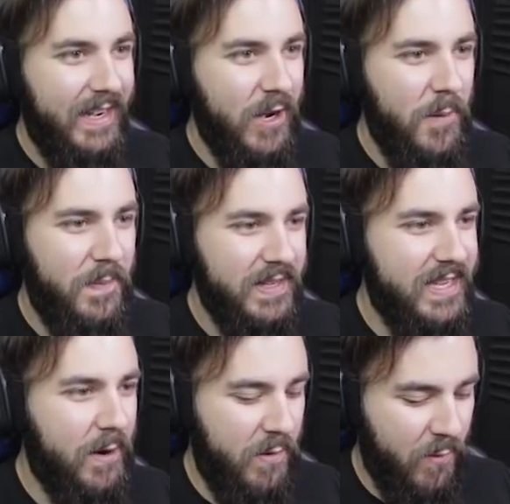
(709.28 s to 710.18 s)
Nope, that's
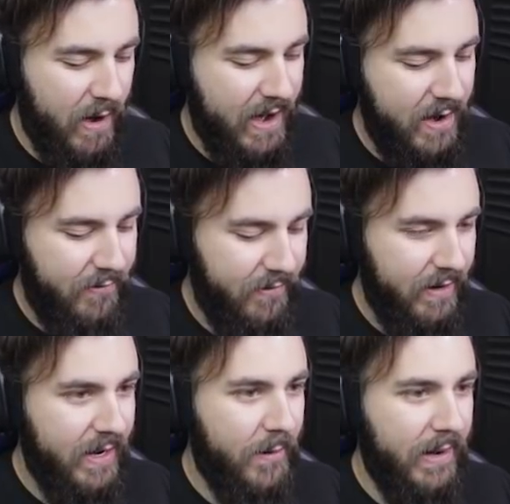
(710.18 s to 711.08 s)
how we wave.
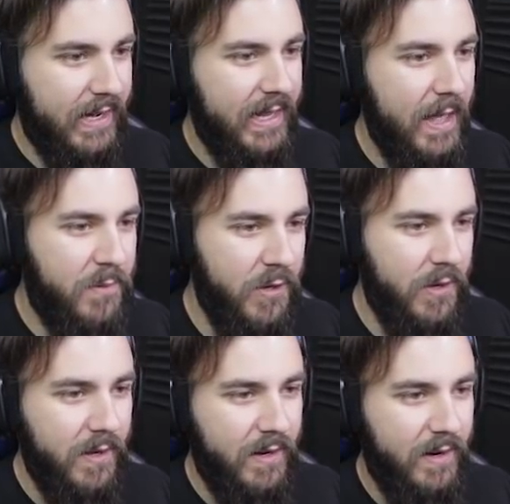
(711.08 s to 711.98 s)
I want to clap you.
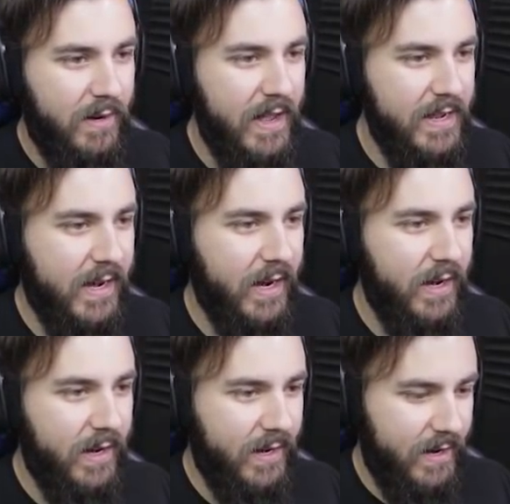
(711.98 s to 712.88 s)
There you go.
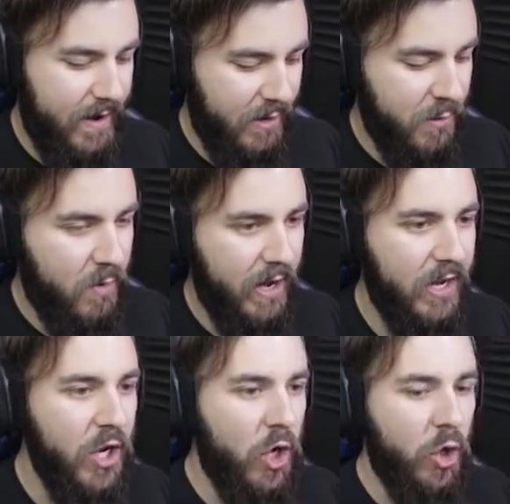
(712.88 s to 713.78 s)
All right, good boy.
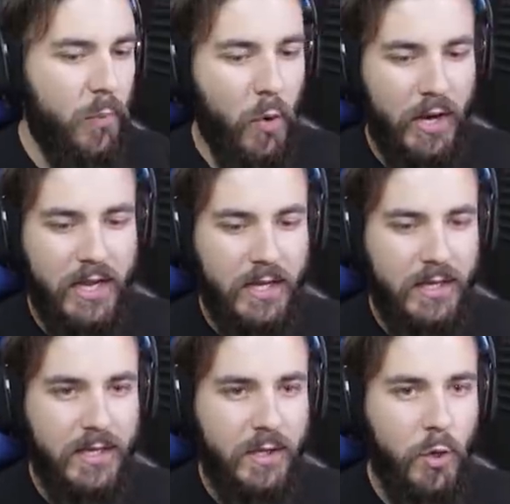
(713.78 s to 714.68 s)
Good boy.
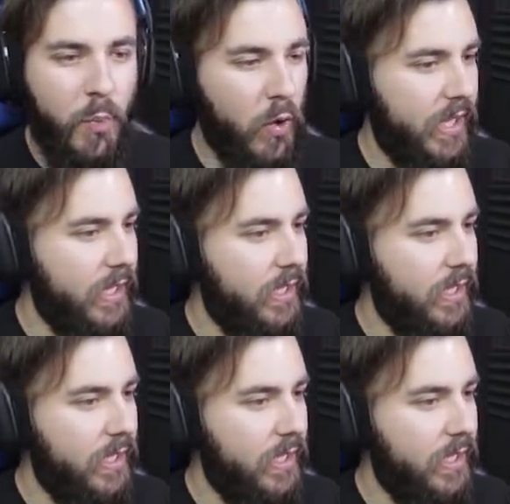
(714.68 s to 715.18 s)
Good boy.